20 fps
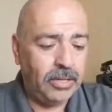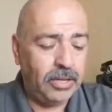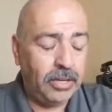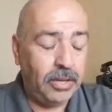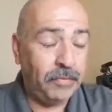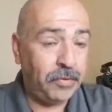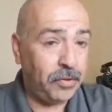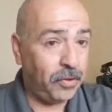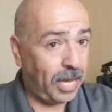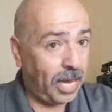
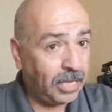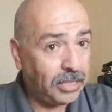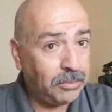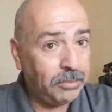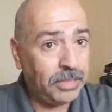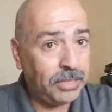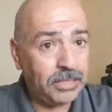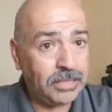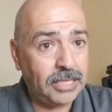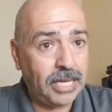If you ask
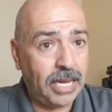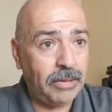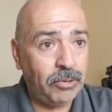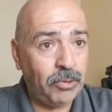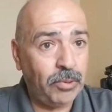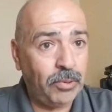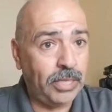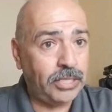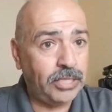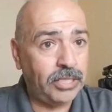me the same
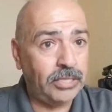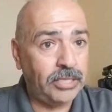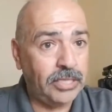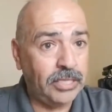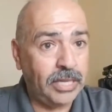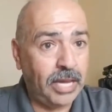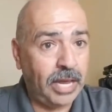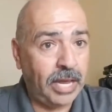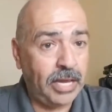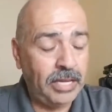question
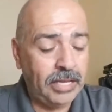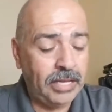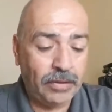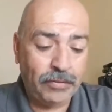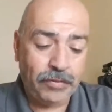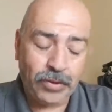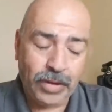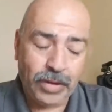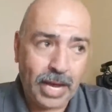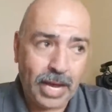today,
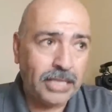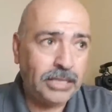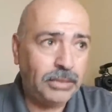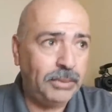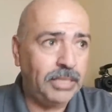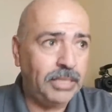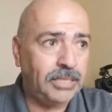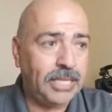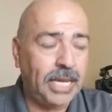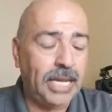if you ask
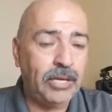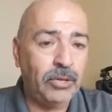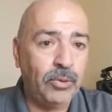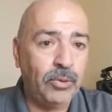me the same